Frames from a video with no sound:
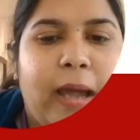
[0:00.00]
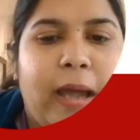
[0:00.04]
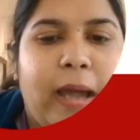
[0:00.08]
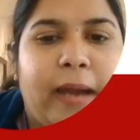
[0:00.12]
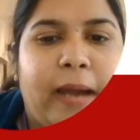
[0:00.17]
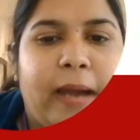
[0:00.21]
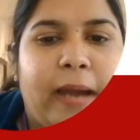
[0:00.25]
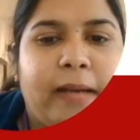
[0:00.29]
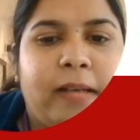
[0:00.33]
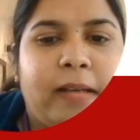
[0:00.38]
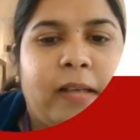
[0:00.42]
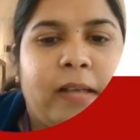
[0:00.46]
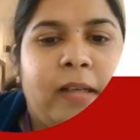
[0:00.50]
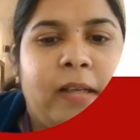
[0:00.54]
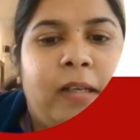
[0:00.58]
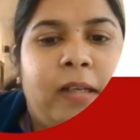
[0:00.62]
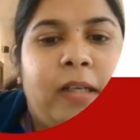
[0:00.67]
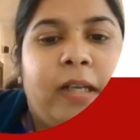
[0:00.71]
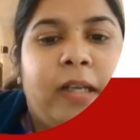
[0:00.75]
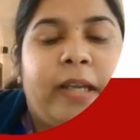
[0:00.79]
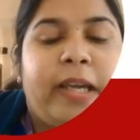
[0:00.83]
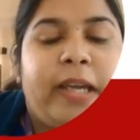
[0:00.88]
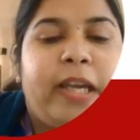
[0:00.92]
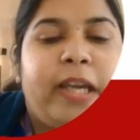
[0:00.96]
at
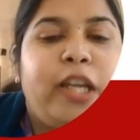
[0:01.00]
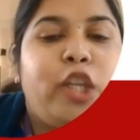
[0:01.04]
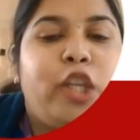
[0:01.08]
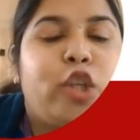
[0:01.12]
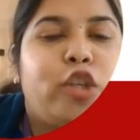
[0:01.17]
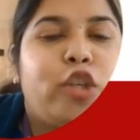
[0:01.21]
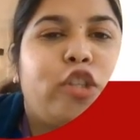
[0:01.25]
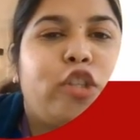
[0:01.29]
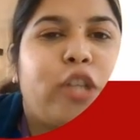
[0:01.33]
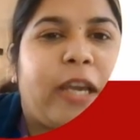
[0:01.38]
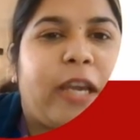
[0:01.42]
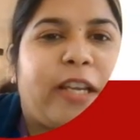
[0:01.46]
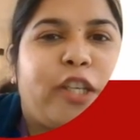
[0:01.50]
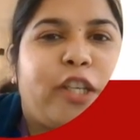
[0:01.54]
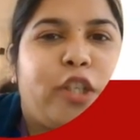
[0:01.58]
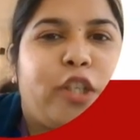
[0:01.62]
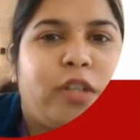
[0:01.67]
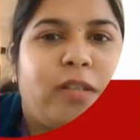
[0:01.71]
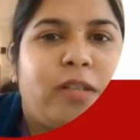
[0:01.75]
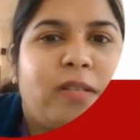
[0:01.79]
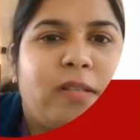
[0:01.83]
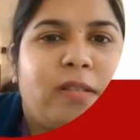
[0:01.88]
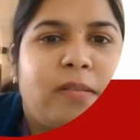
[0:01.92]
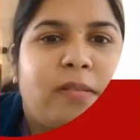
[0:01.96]

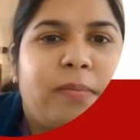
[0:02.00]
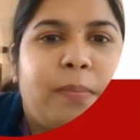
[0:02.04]
interjection.